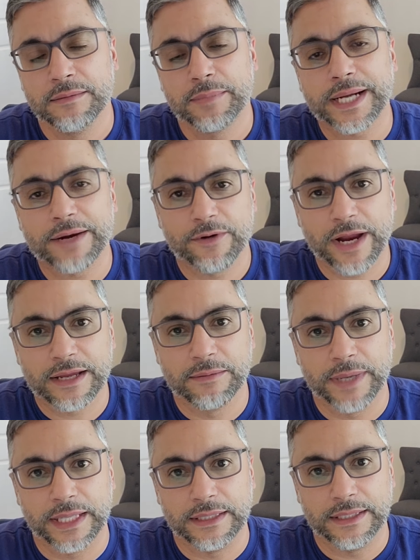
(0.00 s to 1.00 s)
but I
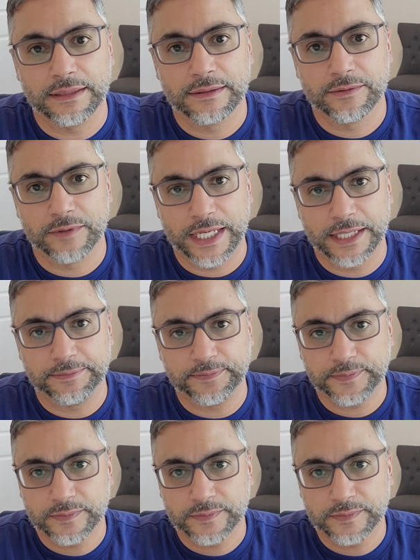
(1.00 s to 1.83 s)
recommend it, right?